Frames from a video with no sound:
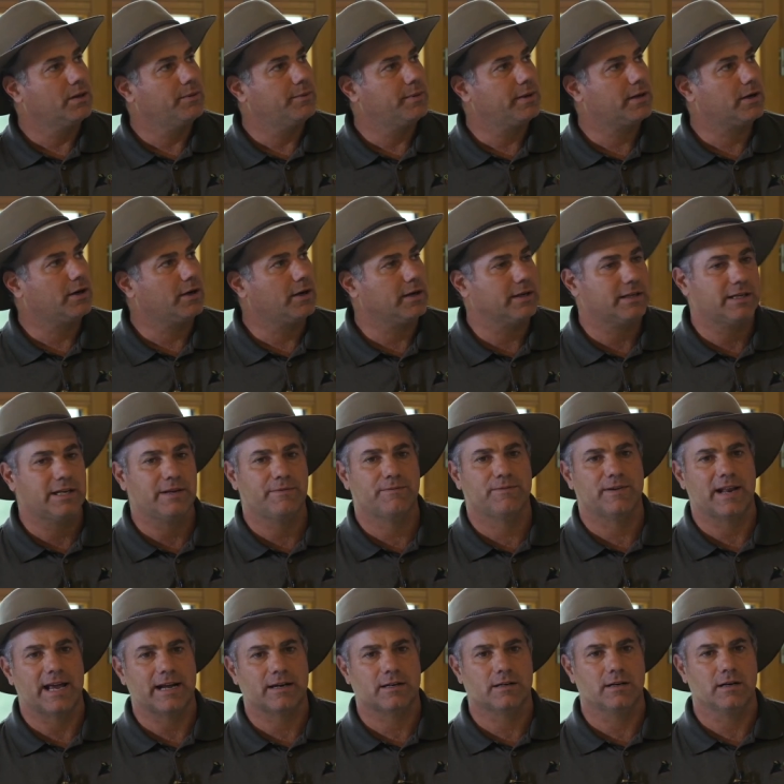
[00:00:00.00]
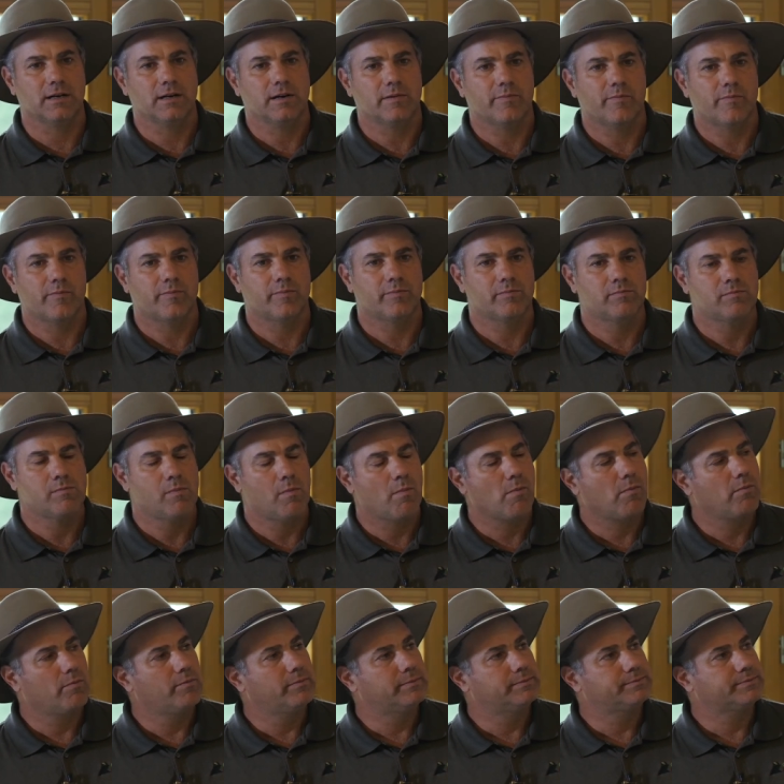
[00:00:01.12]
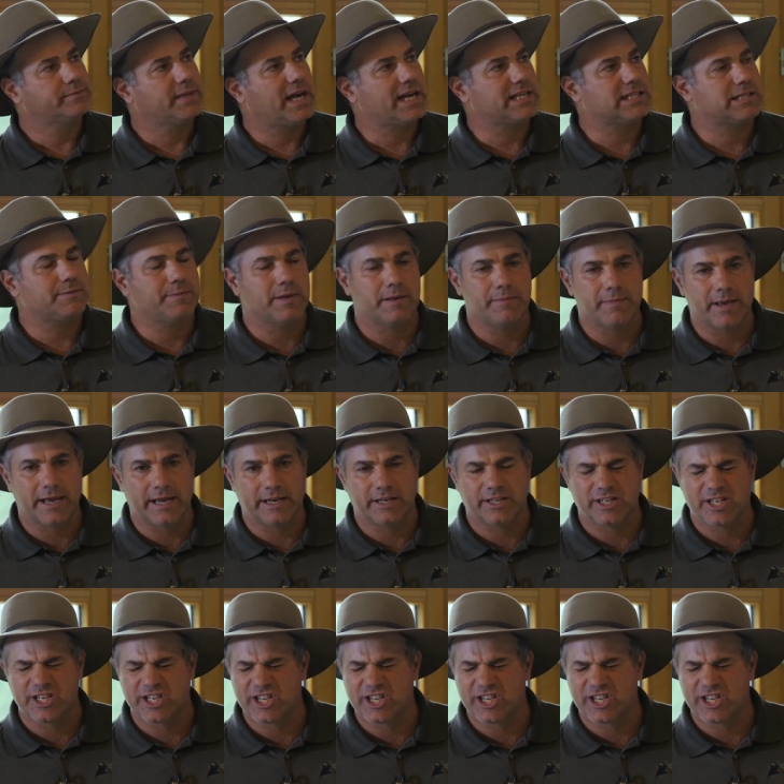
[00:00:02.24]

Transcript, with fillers: We call it a deflector. It has to be made